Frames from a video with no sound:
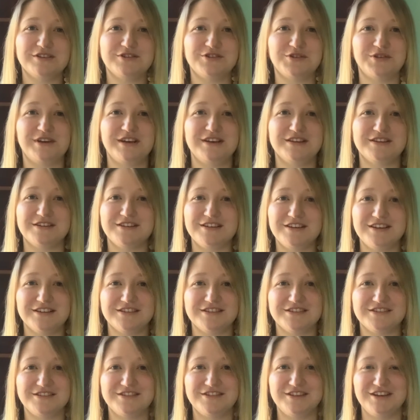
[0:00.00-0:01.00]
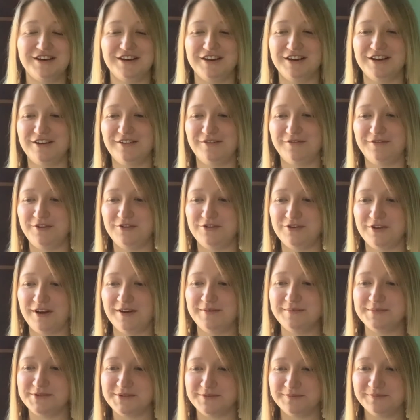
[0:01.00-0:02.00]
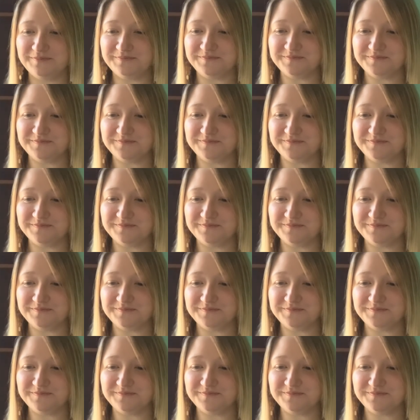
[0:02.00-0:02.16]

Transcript: so he's at least seen it a few times.